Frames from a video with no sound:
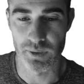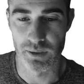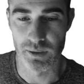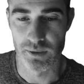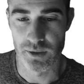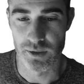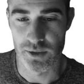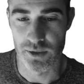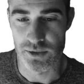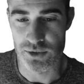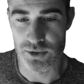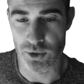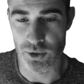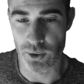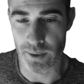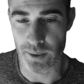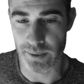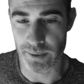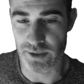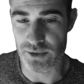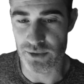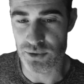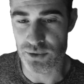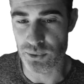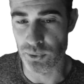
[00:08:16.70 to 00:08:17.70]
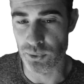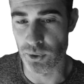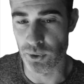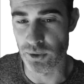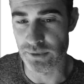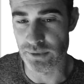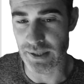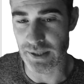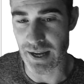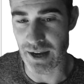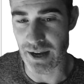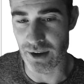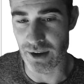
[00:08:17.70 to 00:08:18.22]
So I'm going to scroll
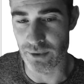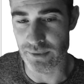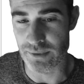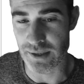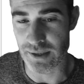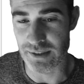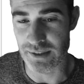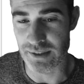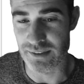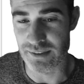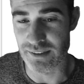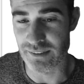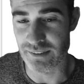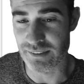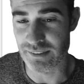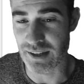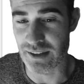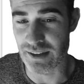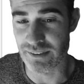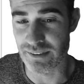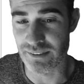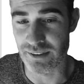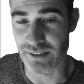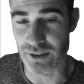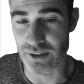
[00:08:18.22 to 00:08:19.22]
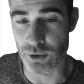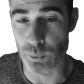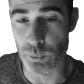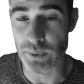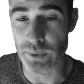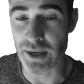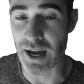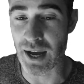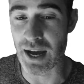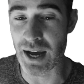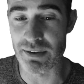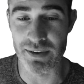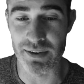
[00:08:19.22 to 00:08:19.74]
down, and in this case here, we
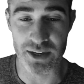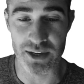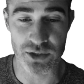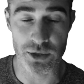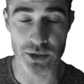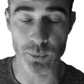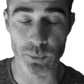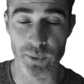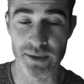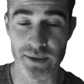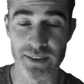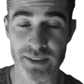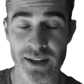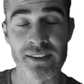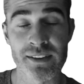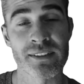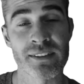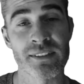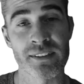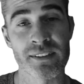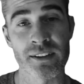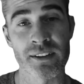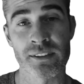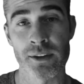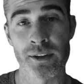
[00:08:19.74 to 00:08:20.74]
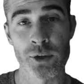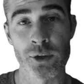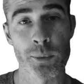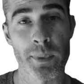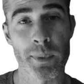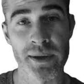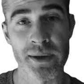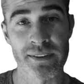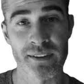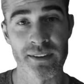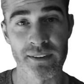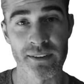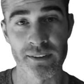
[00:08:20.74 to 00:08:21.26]
have actually one that's 600 by
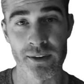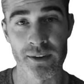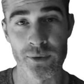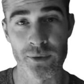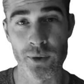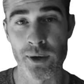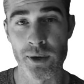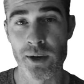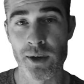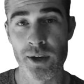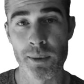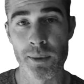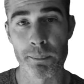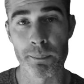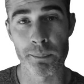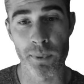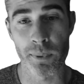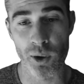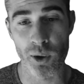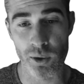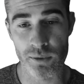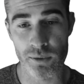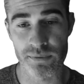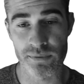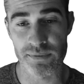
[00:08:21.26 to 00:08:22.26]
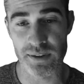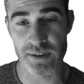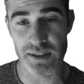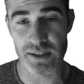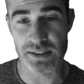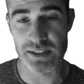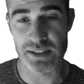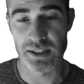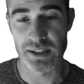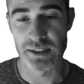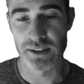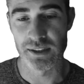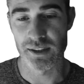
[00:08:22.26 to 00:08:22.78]
600. Perfect.
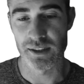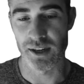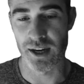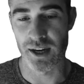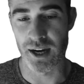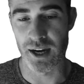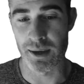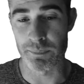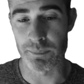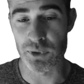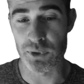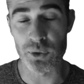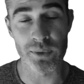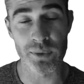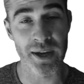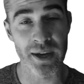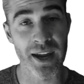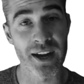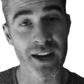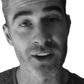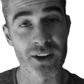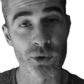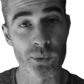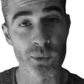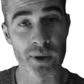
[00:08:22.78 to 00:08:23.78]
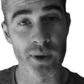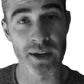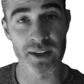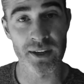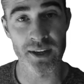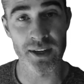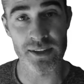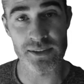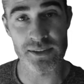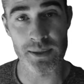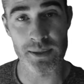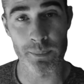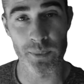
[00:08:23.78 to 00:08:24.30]
You can create
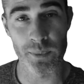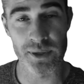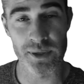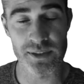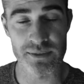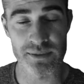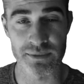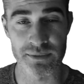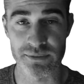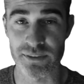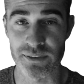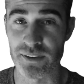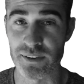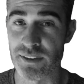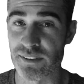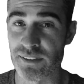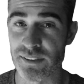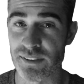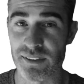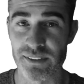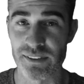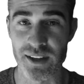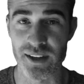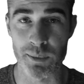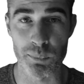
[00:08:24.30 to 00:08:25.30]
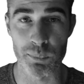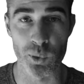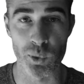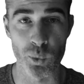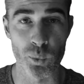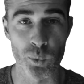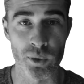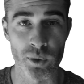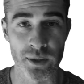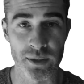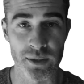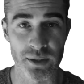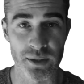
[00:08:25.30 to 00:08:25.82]
custom ones. For this example,
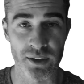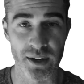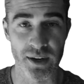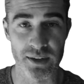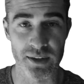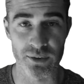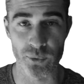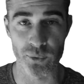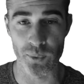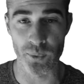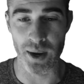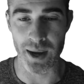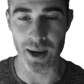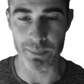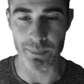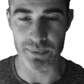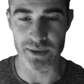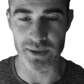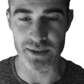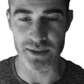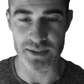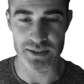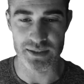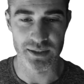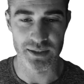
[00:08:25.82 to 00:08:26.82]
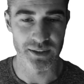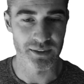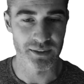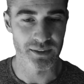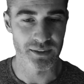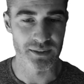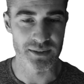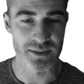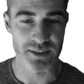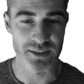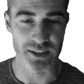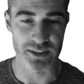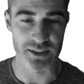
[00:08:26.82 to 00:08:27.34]
we're going to kind of grab this
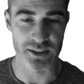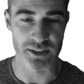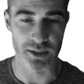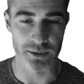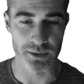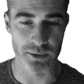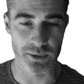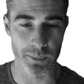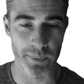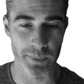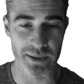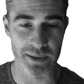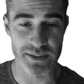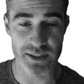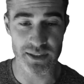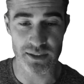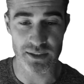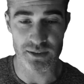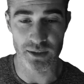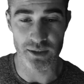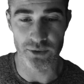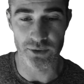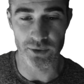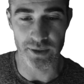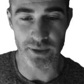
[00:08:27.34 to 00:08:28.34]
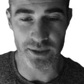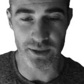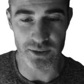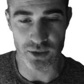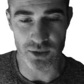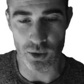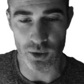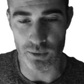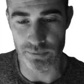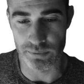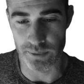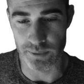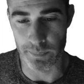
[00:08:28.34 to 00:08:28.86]
600 by 600 and
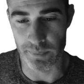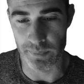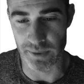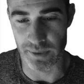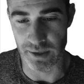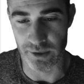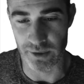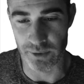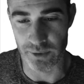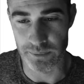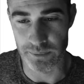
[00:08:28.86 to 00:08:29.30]
go from there.